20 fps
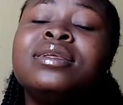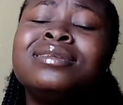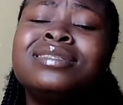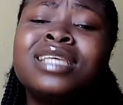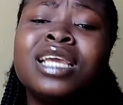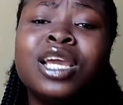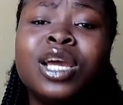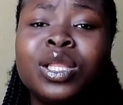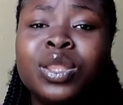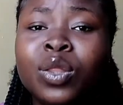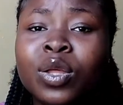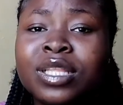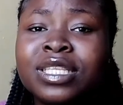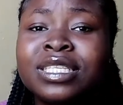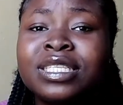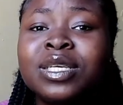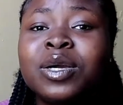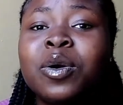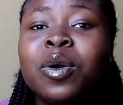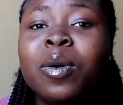Share your thoughts
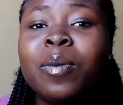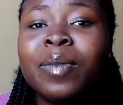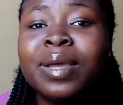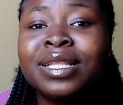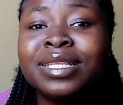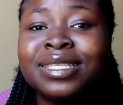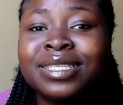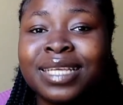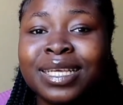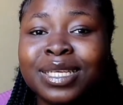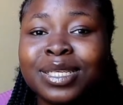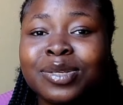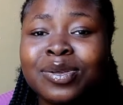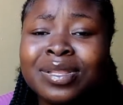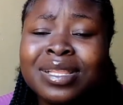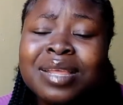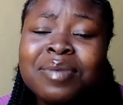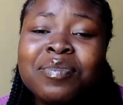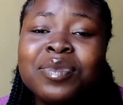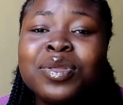in the comment
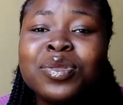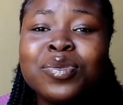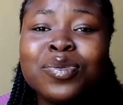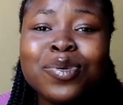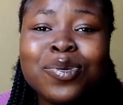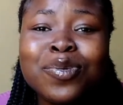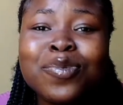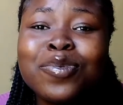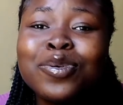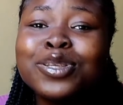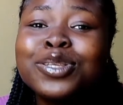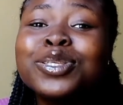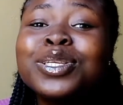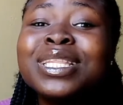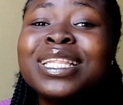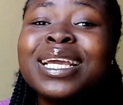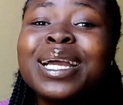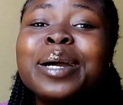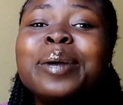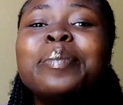section. Let me know what you
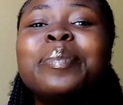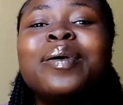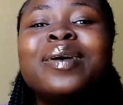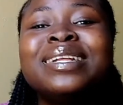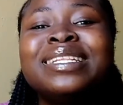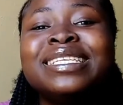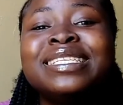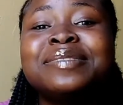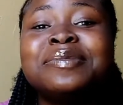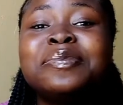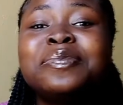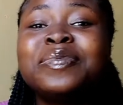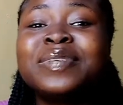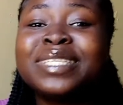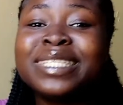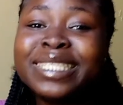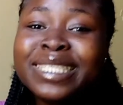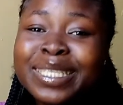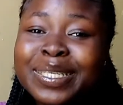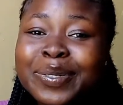think about this
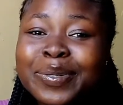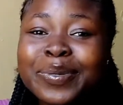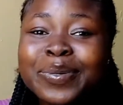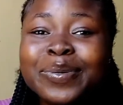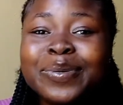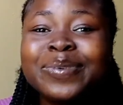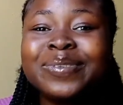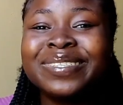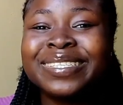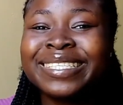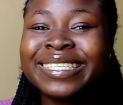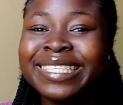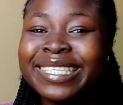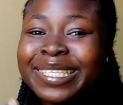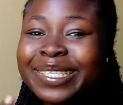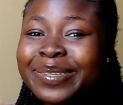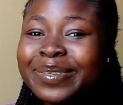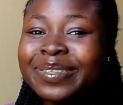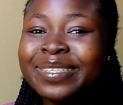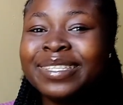video.
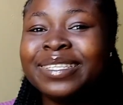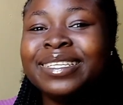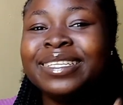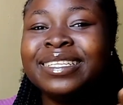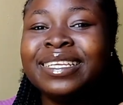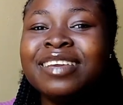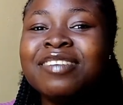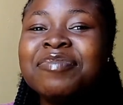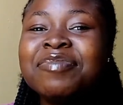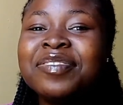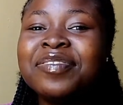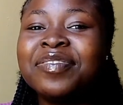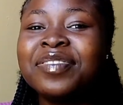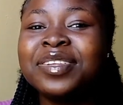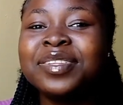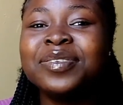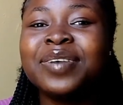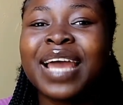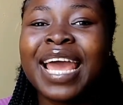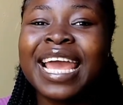Give me
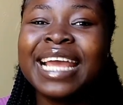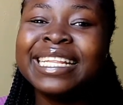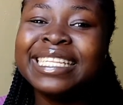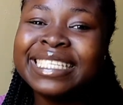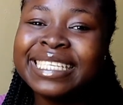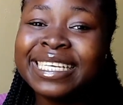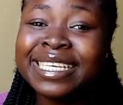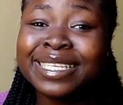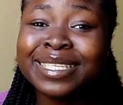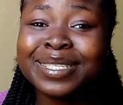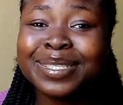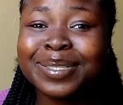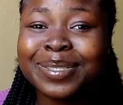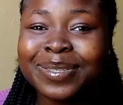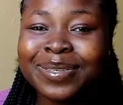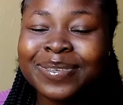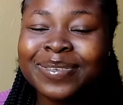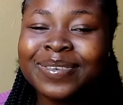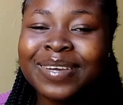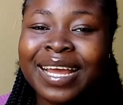video ideas
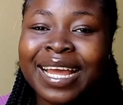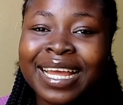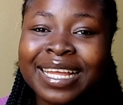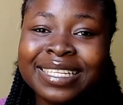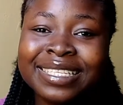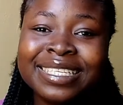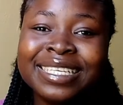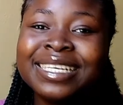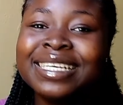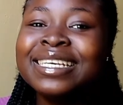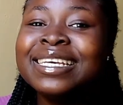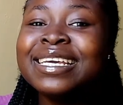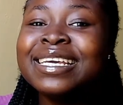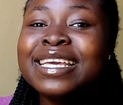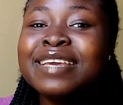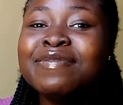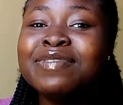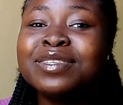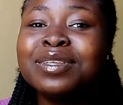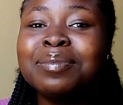too. And
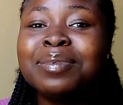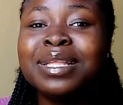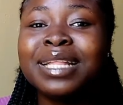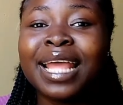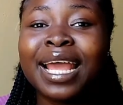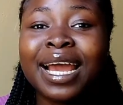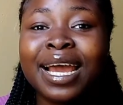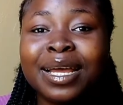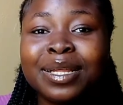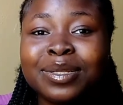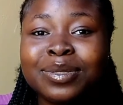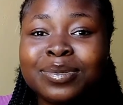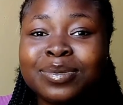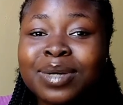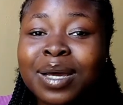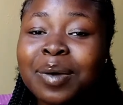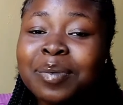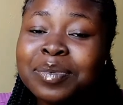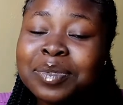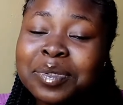if it's something I can do,
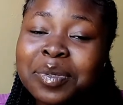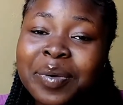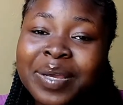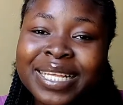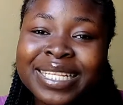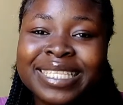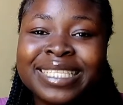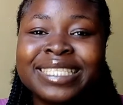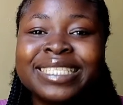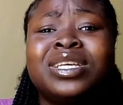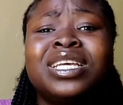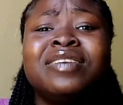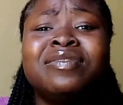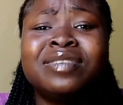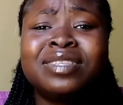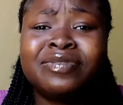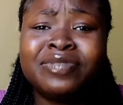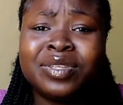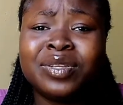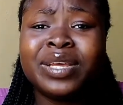I'll do it. You give
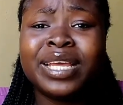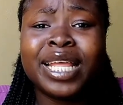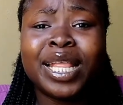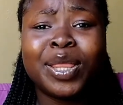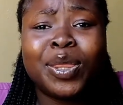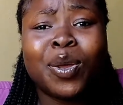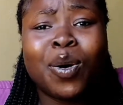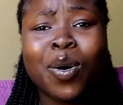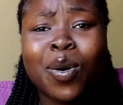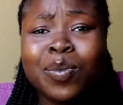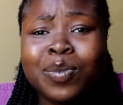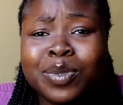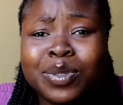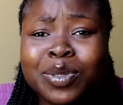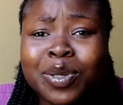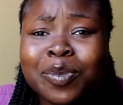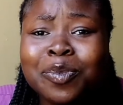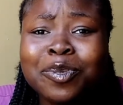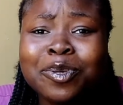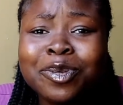this video a thumbs
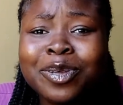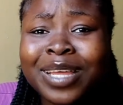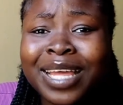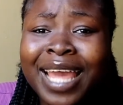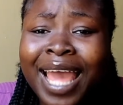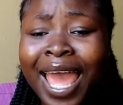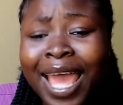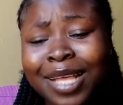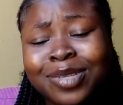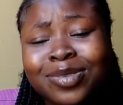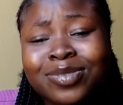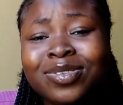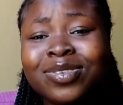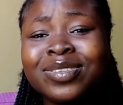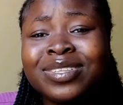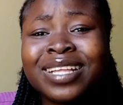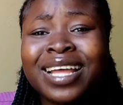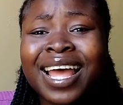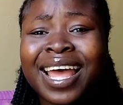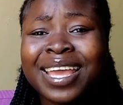up, you guys, so
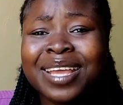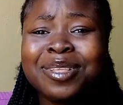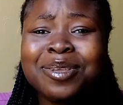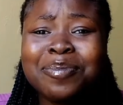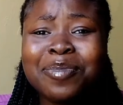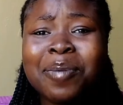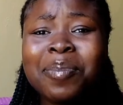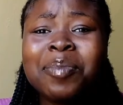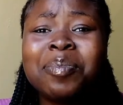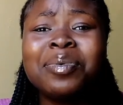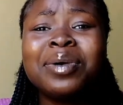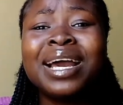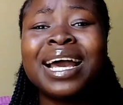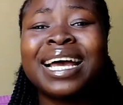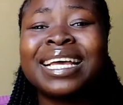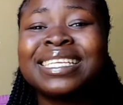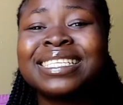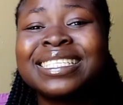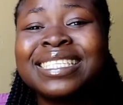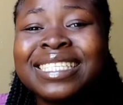that more people
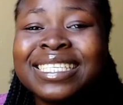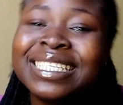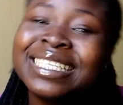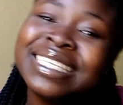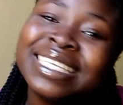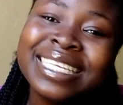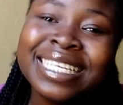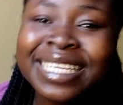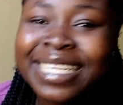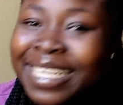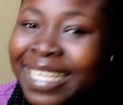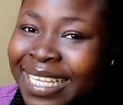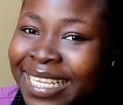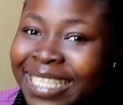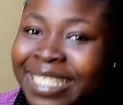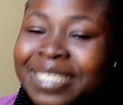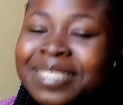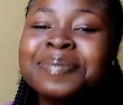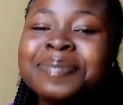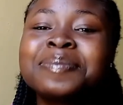can see
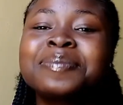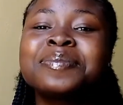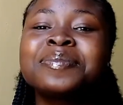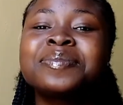it.